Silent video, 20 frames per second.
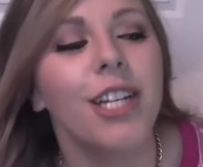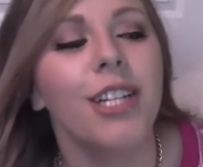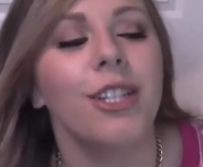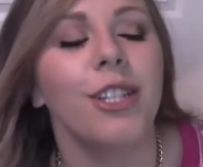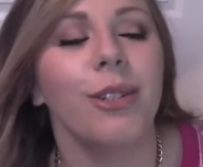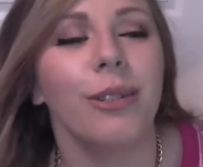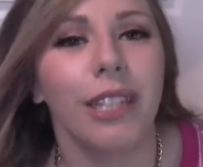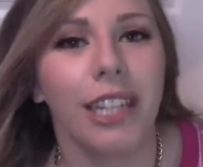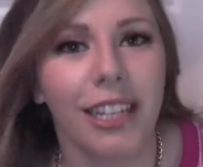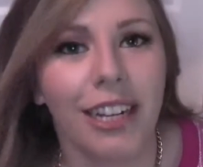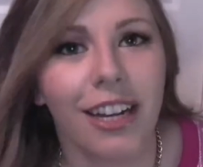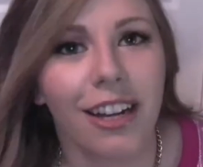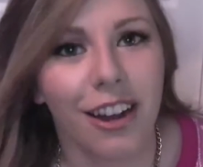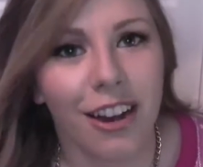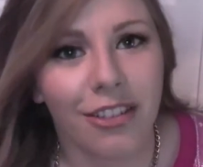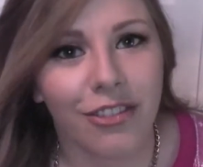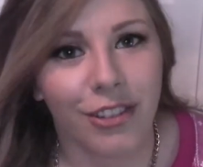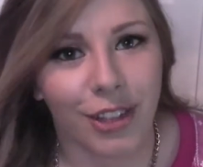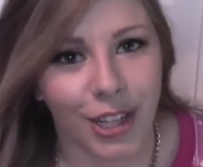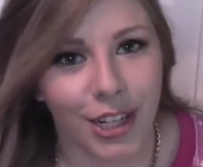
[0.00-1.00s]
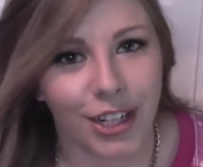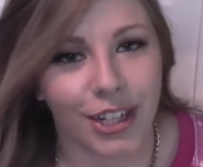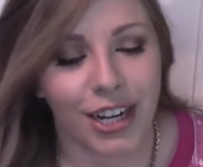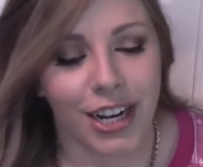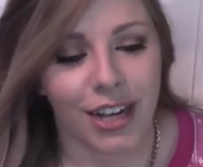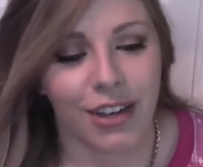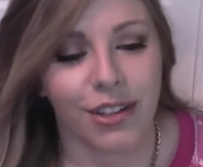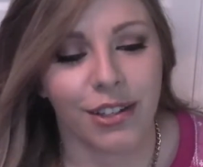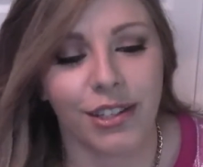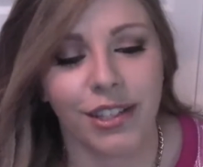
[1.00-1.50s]
So getting off glitter
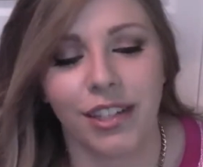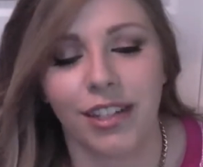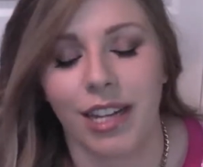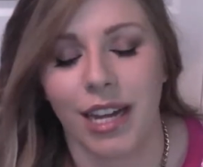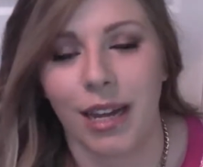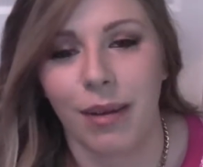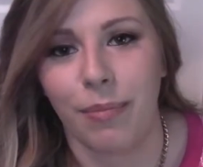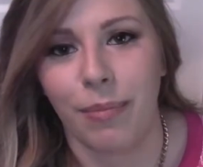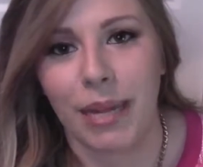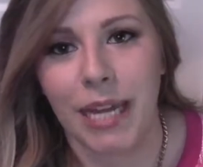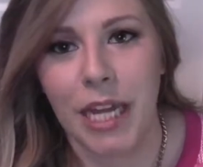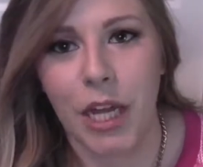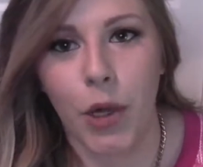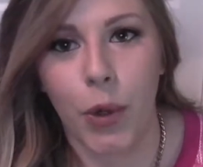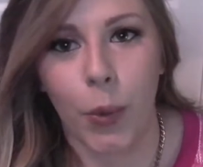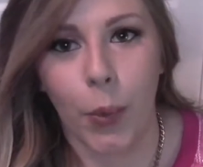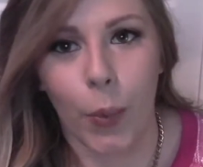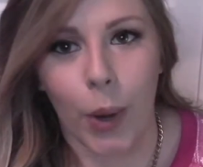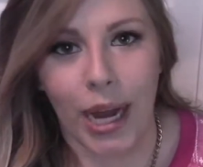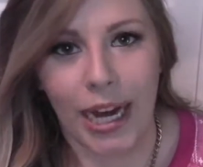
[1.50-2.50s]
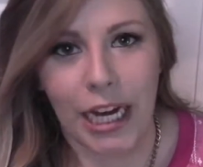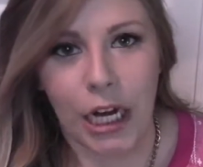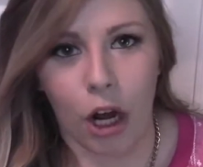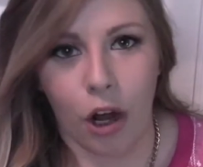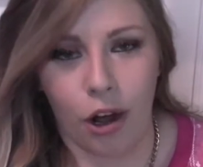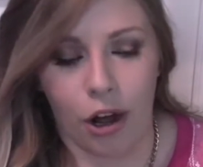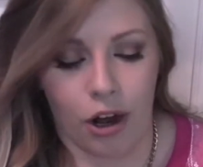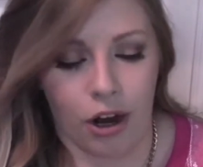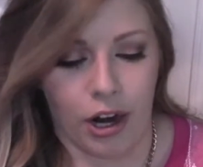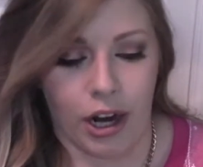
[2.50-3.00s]
nails can be quite
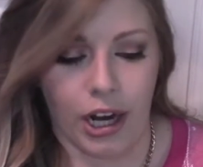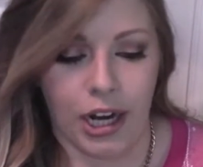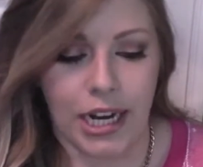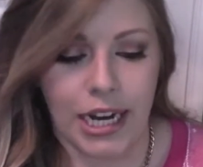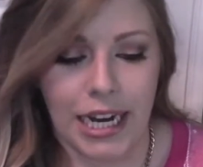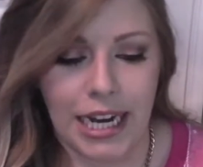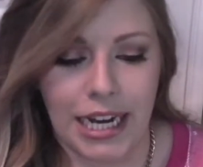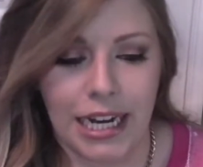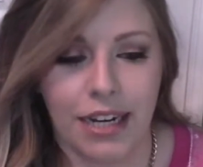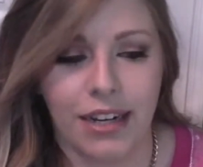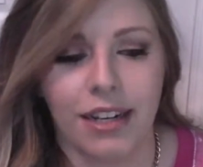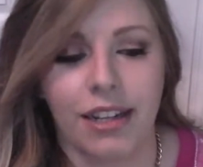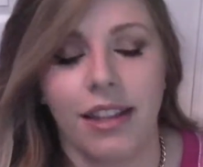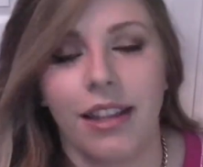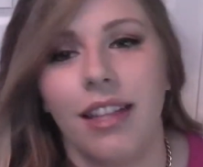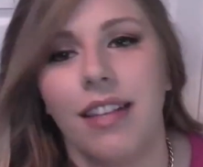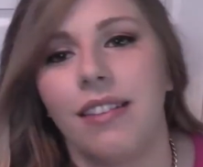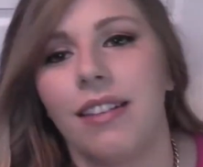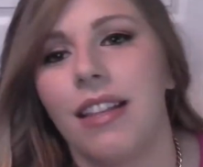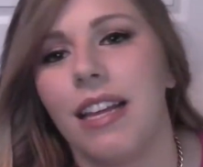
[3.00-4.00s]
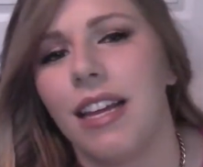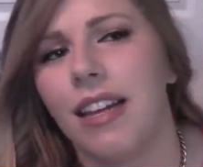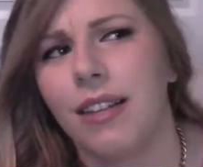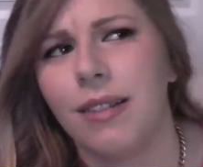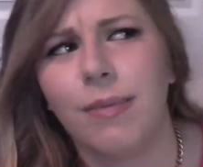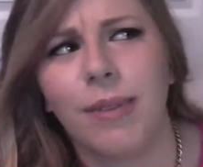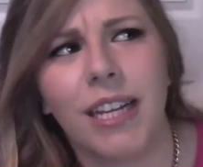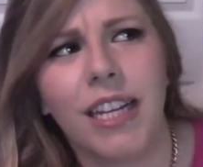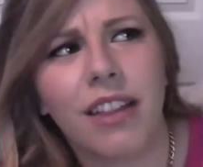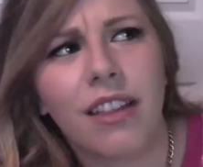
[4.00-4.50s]
hard, and this thing
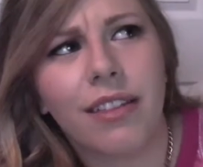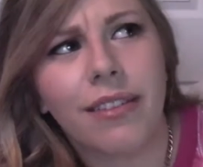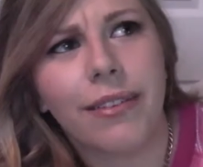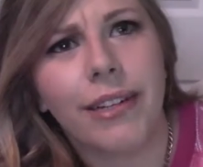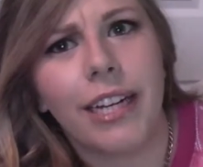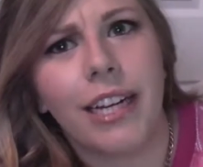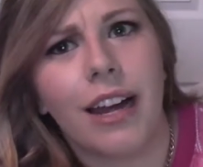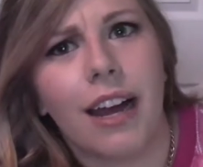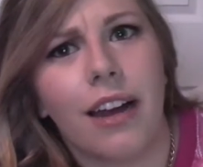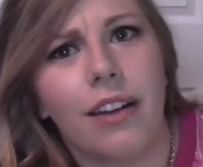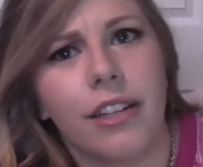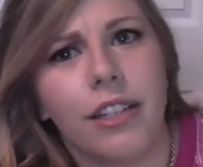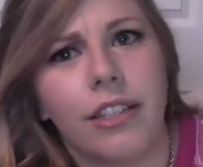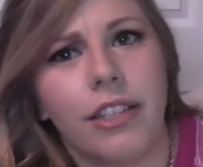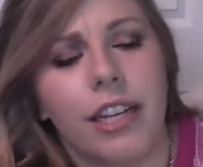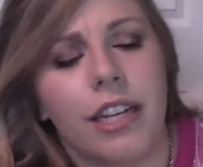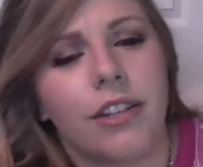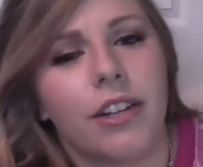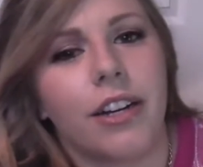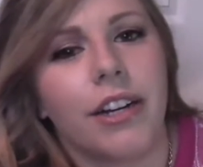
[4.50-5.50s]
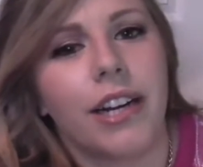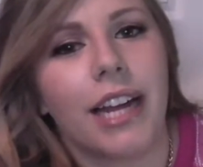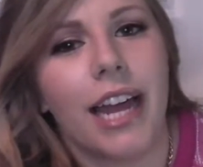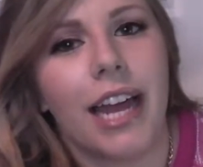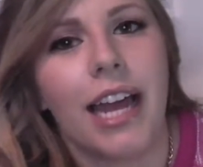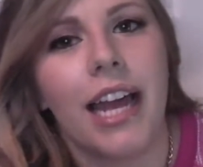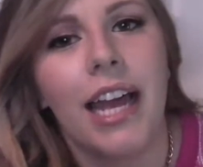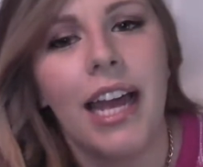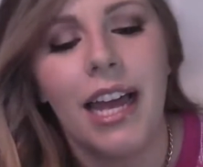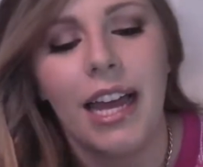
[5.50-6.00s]
is like $3 at
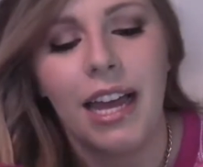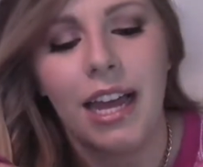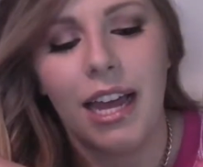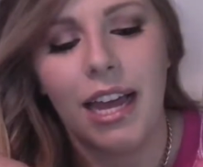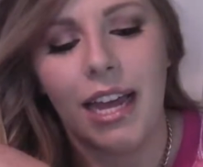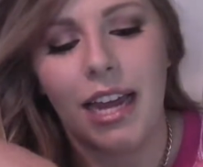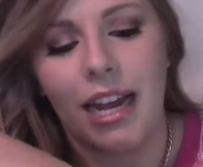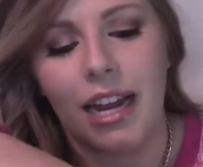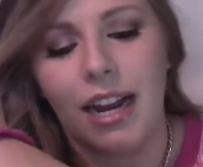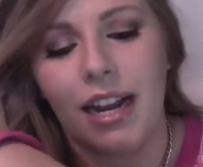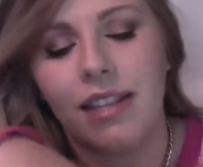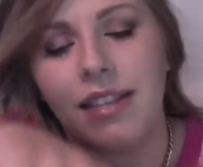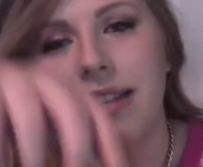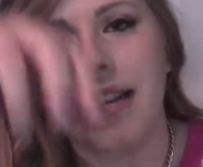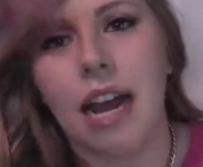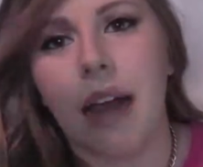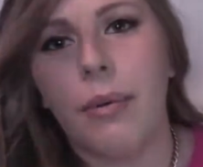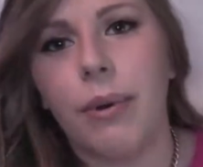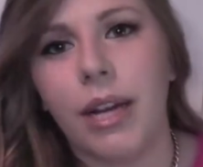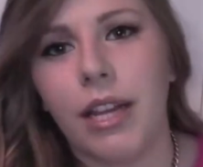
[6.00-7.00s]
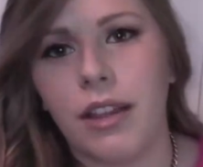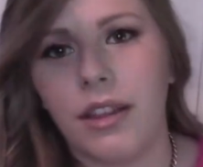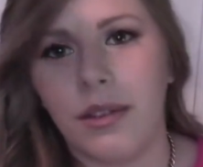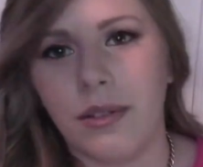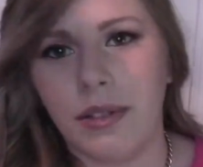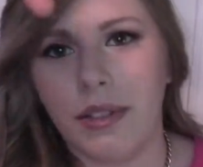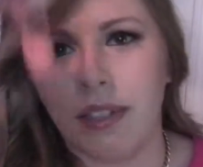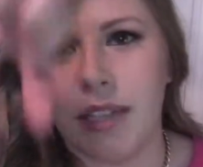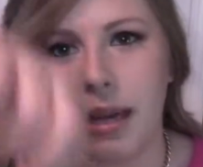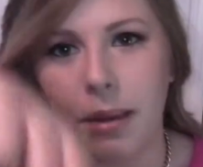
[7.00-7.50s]
Target, and it's not one of
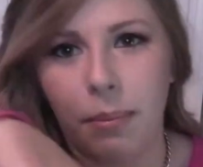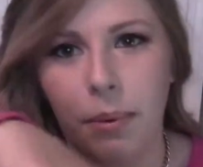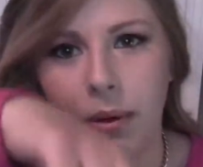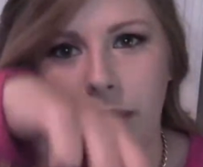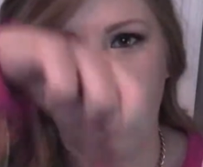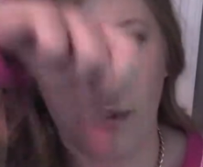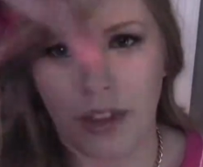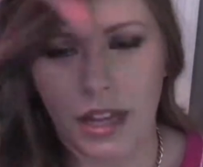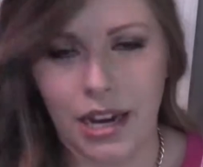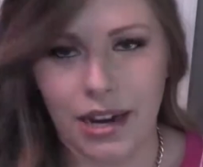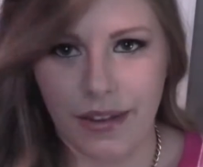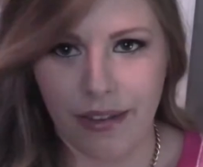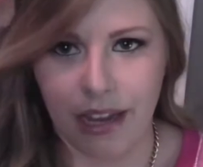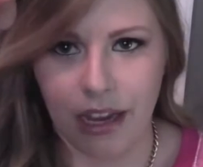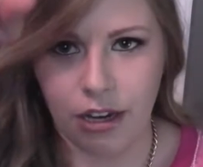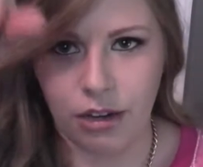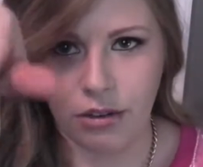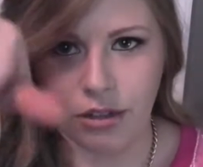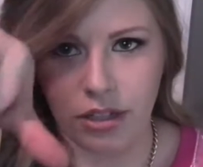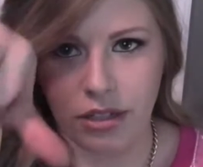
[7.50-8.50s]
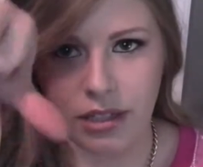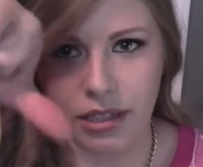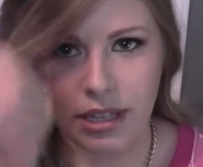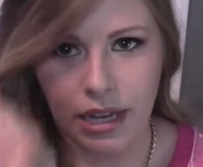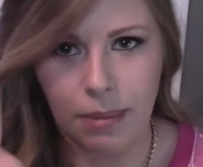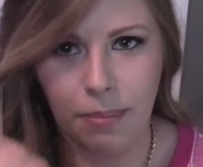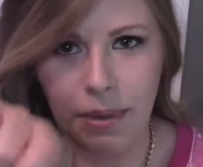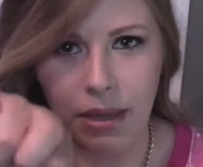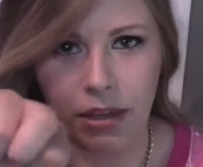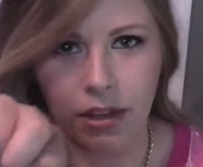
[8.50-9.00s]
those typical things that you just
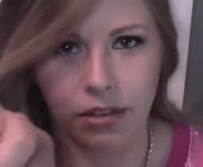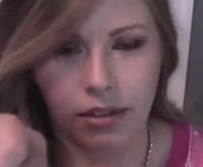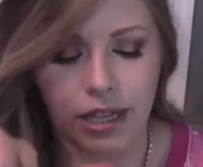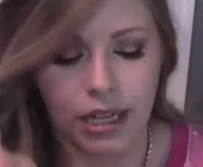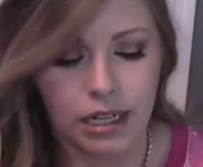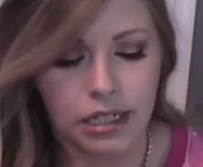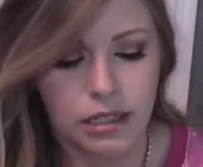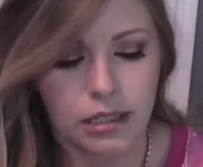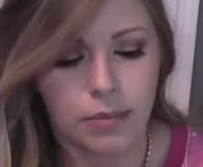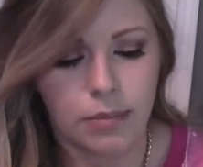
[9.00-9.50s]
dip and there's like a